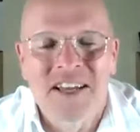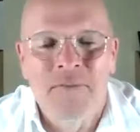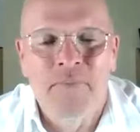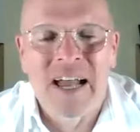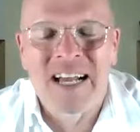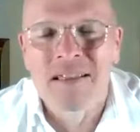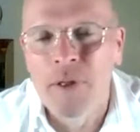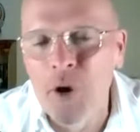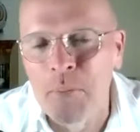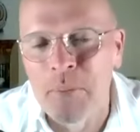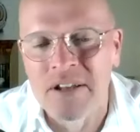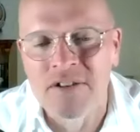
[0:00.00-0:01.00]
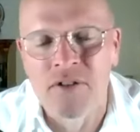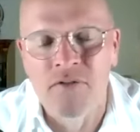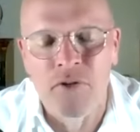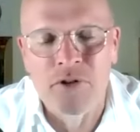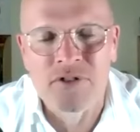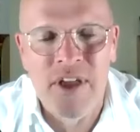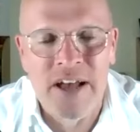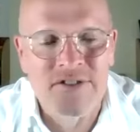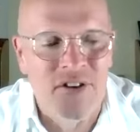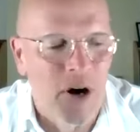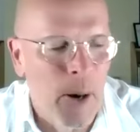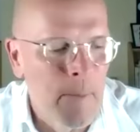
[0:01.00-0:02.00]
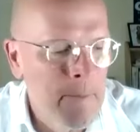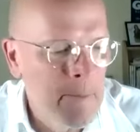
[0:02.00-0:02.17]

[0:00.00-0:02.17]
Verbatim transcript: getting back a little bit to the roots of NASCAR.